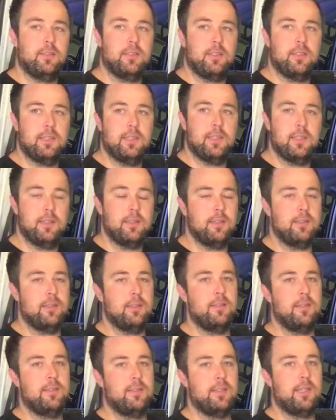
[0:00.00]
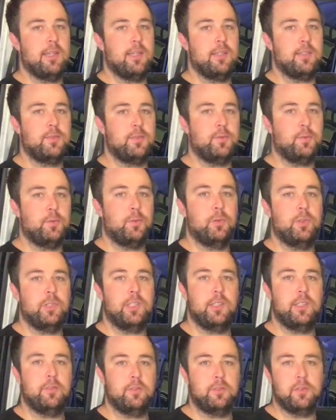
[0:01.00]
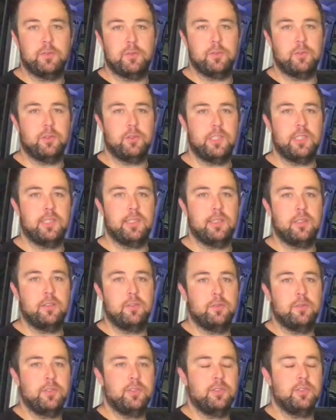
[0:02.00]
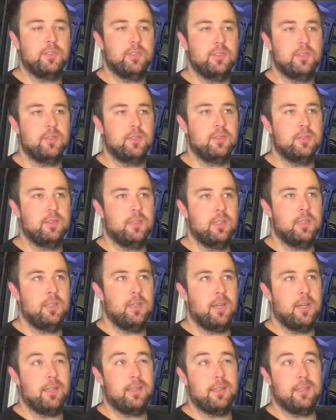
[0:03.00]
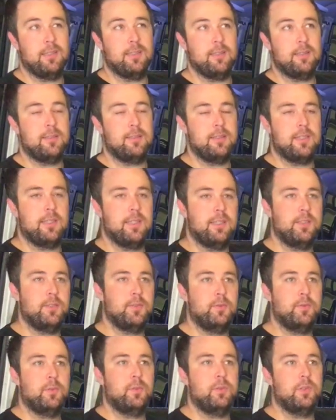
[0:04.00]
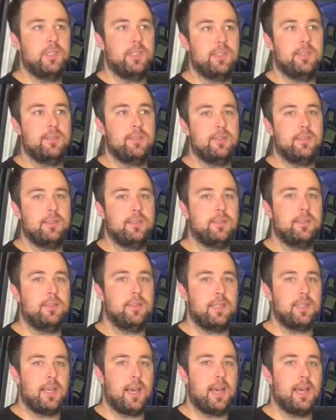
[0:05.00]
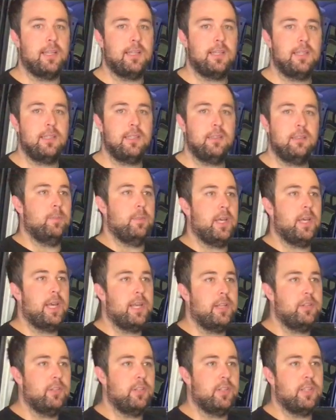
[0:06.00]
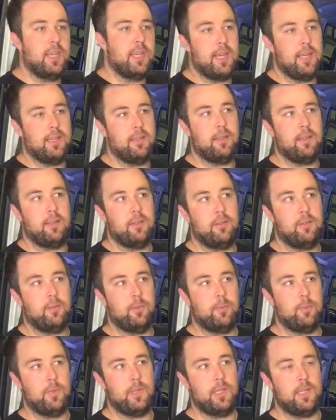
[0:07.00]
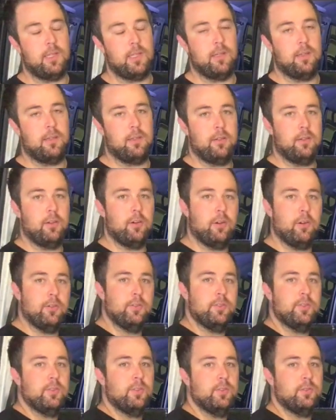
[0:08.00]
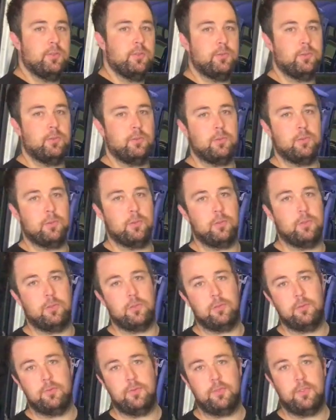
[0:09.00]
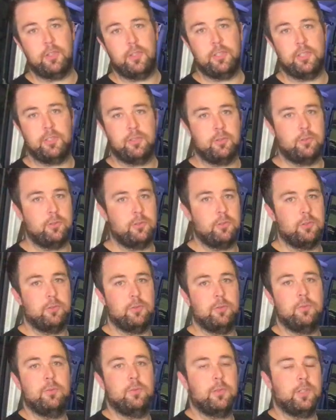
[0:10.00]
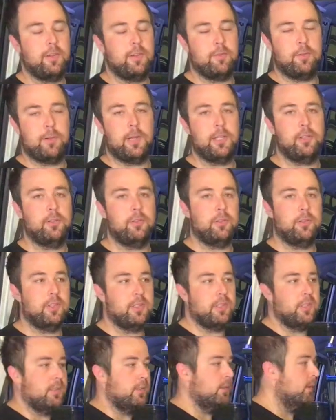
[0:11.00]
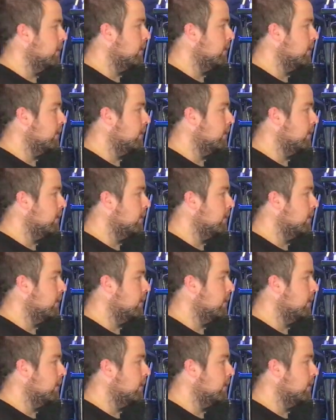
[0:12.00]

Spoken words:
You can get the DS40 for 40 litre fridges. I think it's DS40, 60, 80, and you can get them in a horizontal or vertical or whatever way you look at it